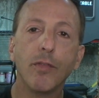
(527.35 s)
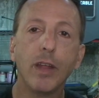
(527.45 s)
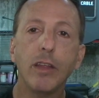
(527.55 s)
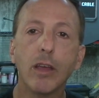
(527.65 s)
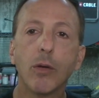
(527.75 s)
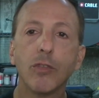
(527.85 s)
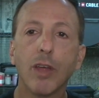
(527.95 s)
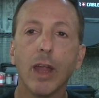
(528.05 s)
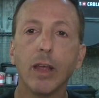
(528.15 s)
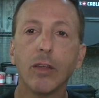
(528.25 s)
video
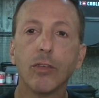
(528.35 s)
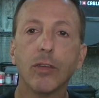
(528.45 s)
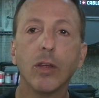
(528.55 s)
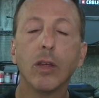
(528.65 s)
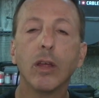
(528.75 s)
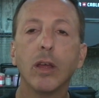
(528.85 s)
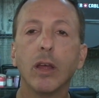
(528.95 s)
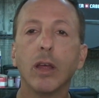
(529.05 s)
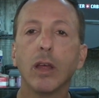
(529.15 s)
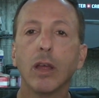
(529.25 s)
settings
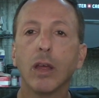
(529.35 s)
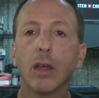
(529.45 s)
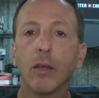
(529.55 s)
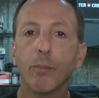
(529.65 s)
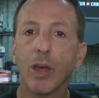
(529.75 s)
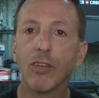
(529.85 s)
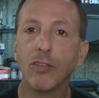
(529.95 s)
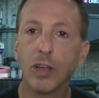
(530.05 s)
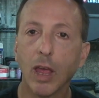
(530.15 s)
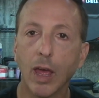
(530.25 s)

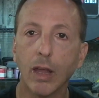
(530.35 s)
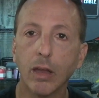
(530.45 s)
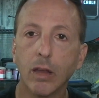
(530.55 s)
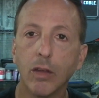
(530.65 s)
best you can.